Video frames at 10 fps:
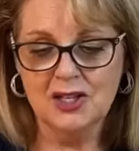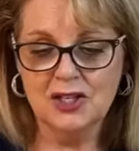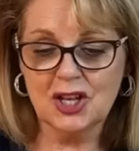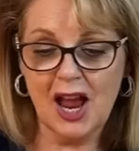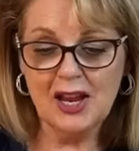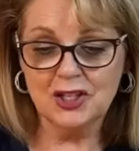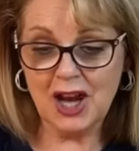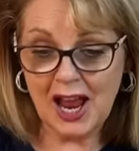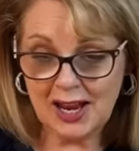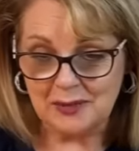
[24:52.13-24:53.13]

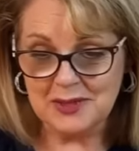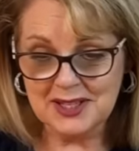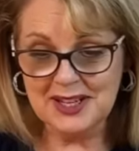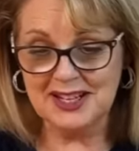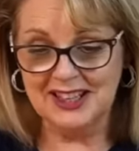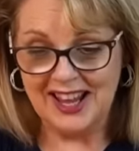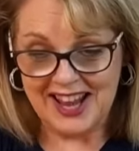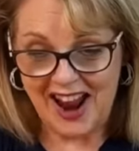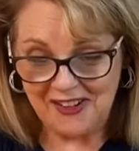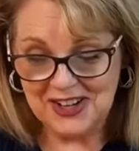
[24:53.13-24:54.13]
James
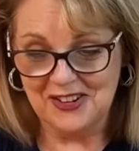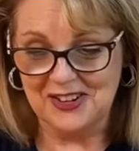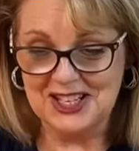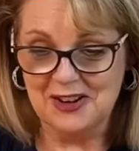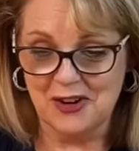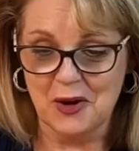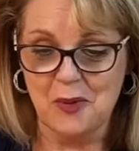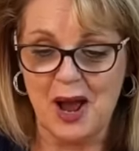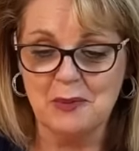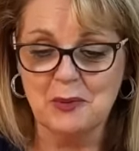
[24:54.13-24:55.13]
carried on clearing
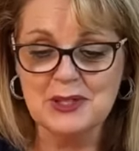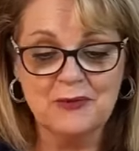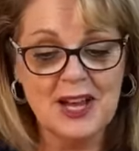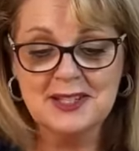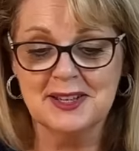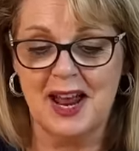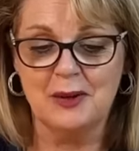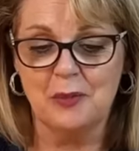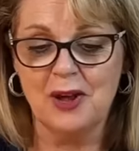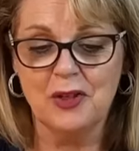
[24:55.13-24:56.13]
away but was
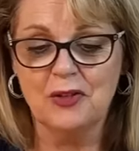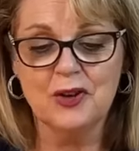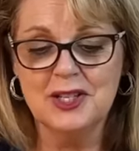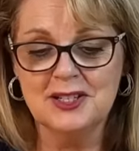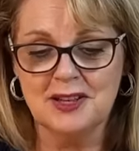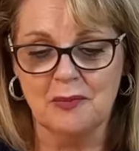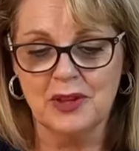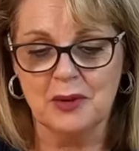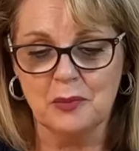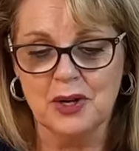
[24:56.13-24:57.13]
fascinated by the
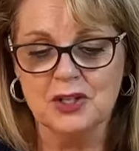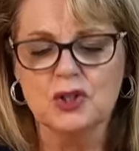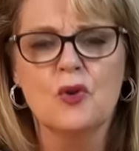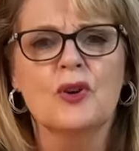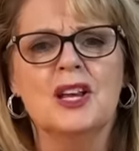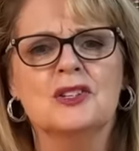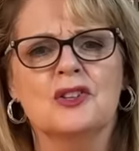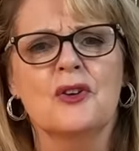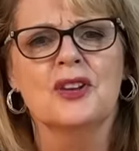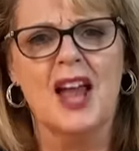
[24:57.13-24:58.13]
30-something prince talking
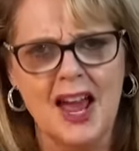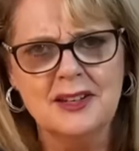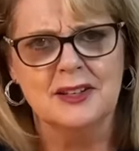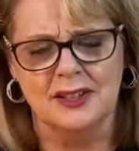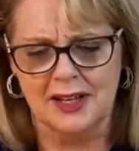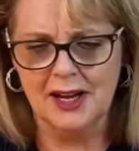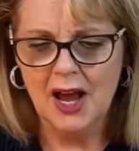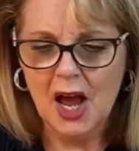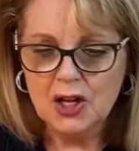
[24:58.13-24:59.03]
so candidly